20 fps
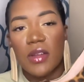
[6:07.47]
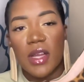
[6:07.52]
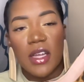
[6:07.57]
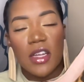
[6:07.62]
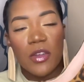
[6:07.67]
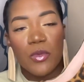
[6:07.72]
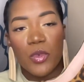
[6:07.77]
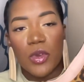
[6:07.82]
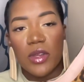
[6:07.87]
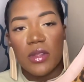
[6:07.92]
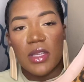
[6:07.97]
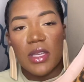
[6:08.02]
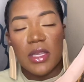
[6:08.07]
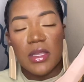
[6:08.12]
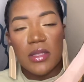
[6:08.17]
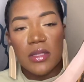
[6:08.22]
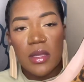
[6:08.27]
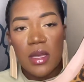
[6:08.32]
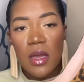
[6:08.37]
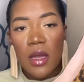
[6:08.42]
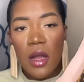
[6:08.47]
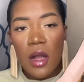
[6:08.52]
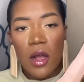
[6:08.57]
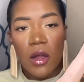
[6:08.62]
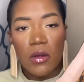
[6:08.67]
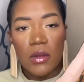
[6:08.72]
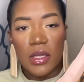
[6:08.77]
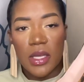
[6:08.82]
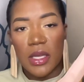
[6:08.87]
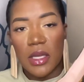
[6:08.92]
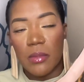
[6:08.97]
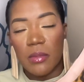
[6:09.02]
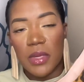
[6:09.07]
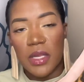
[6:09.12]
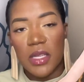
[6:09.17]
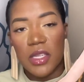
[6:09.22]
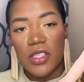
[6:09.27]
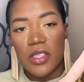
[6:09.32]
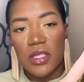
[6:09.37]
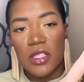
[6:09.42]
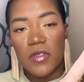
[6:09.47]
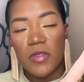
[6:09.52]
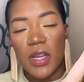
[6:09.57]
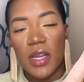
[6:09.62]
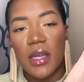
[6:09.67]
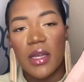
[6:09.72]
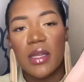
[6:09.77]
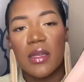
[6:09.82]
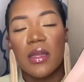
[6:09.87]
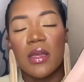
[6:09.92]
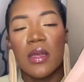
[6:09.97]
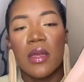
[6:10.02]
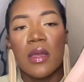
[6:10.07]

I can wear these all day and be just fine.